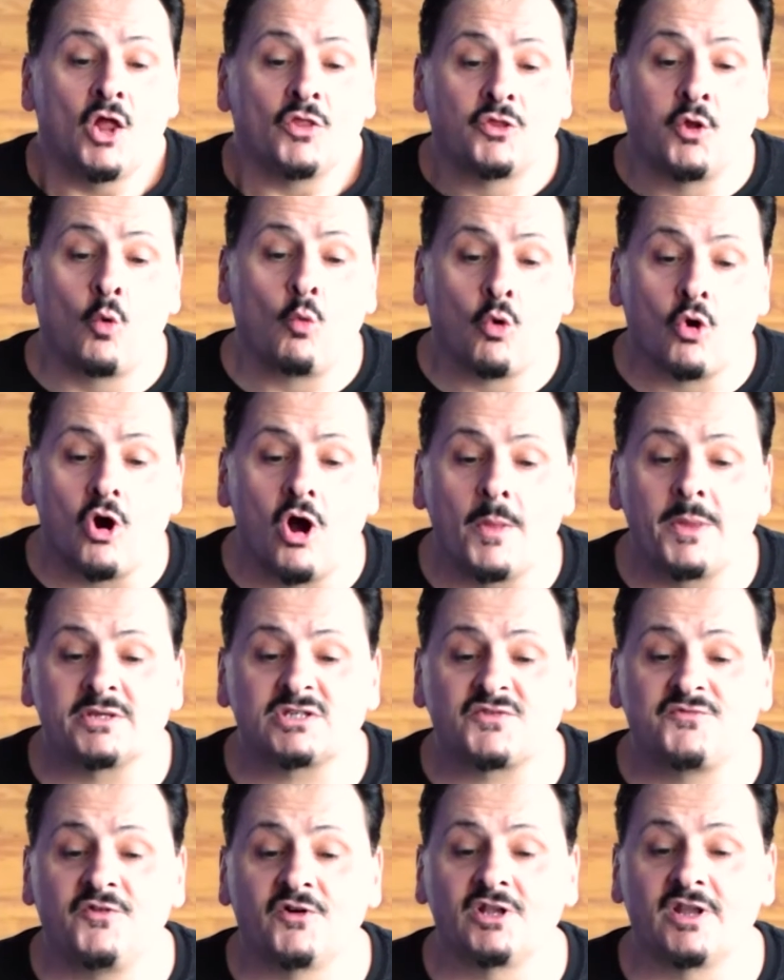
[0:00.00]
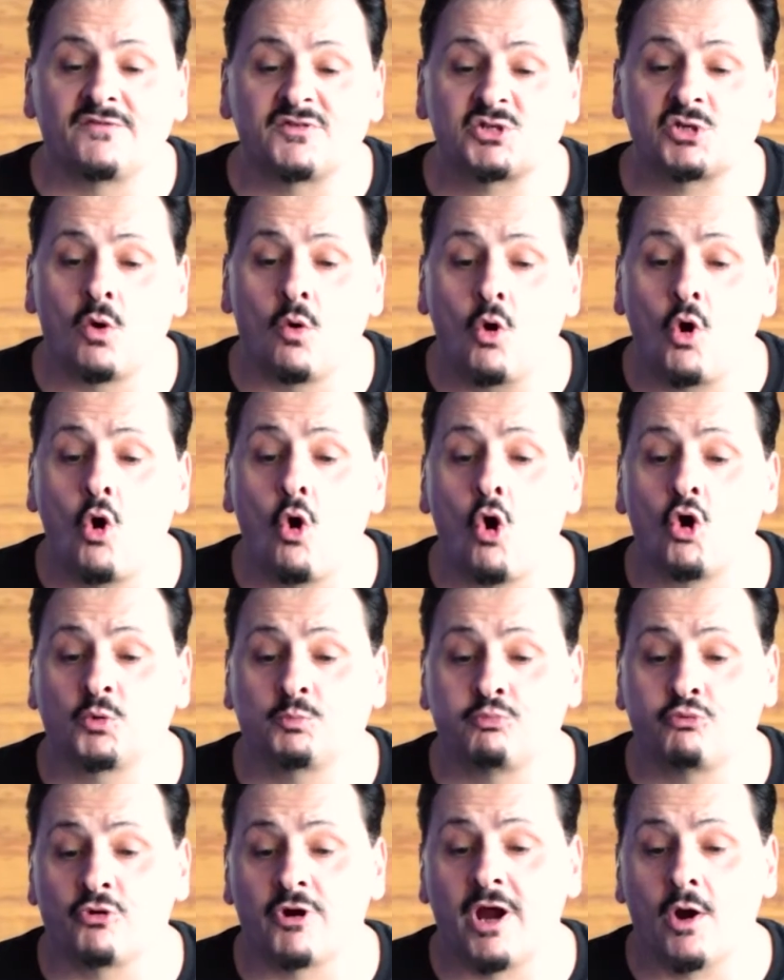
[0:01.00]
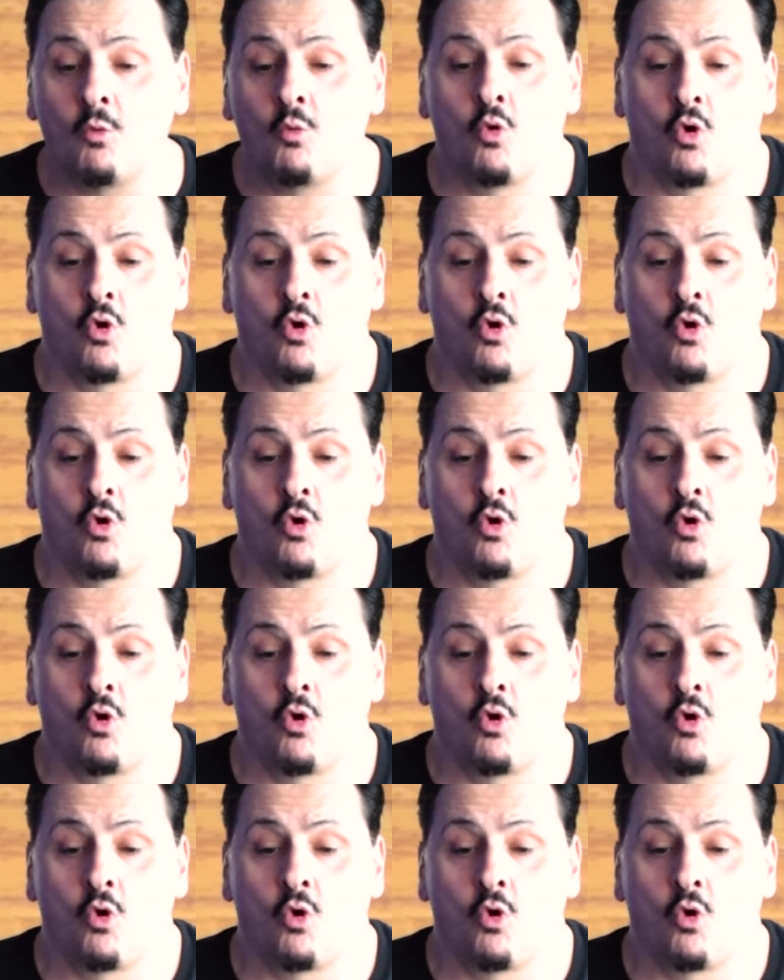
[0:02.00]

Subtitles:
The world is full of so-called prayer